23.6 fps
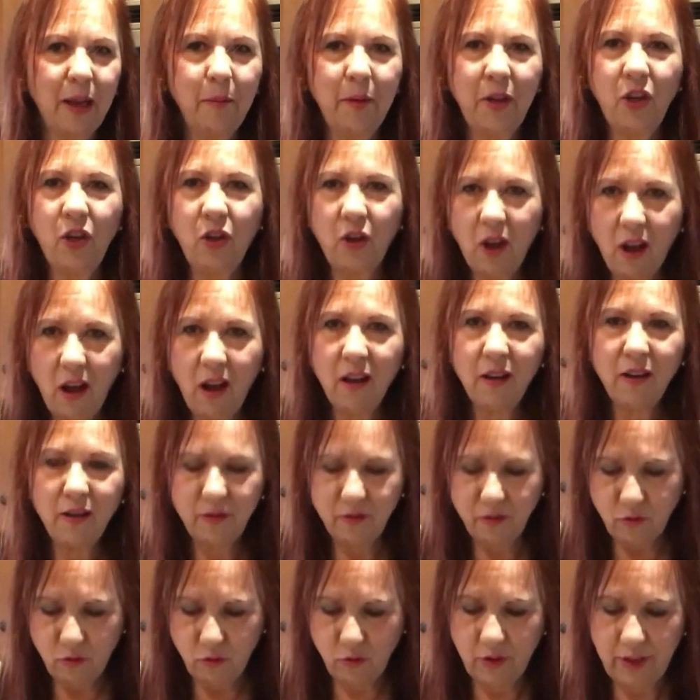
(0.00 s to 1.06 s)
I mean, you
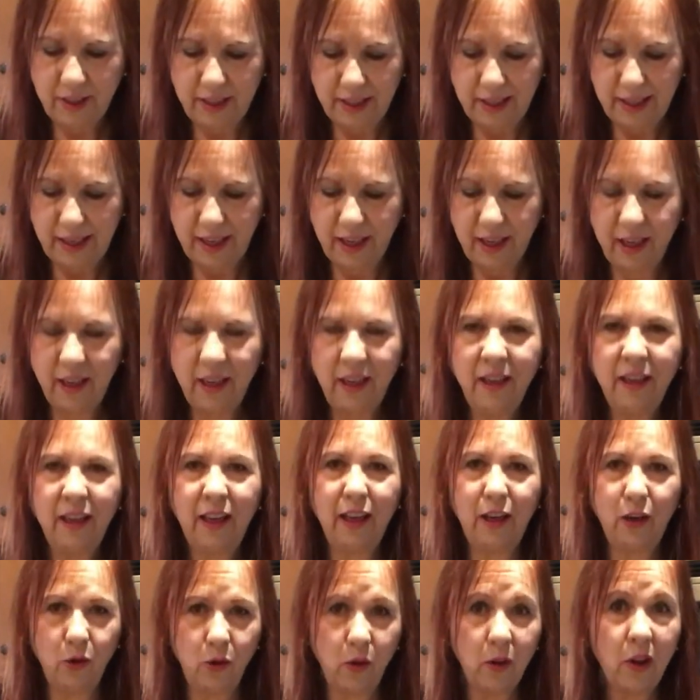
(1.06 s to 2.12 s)
can't really,
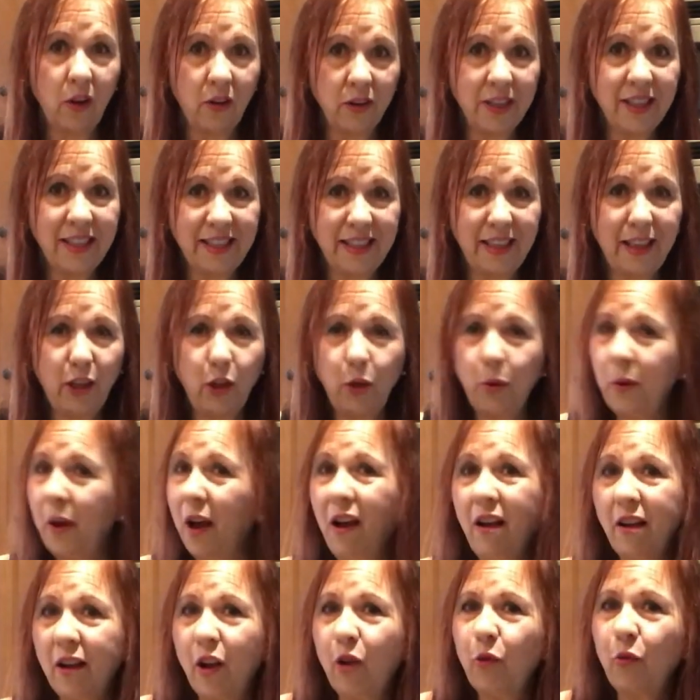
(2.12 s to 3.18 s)
in all honesty, you
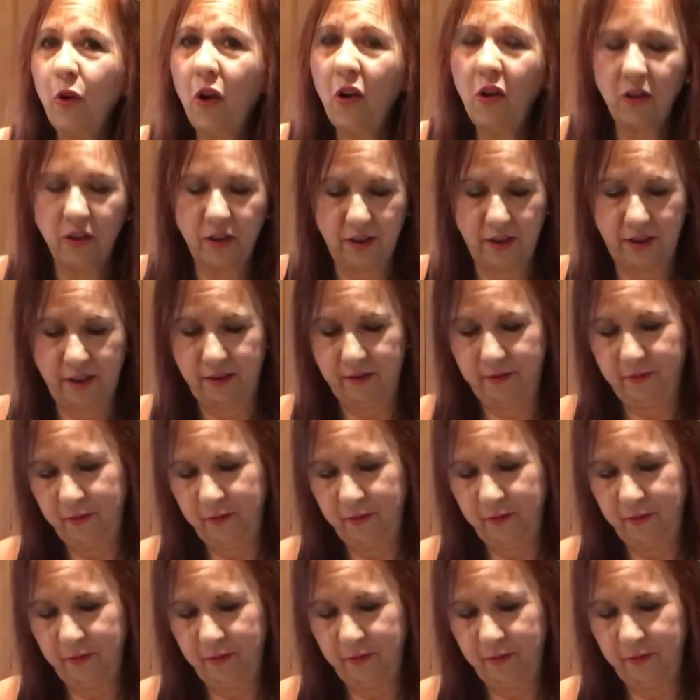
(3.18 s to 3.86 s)
can't go wrong.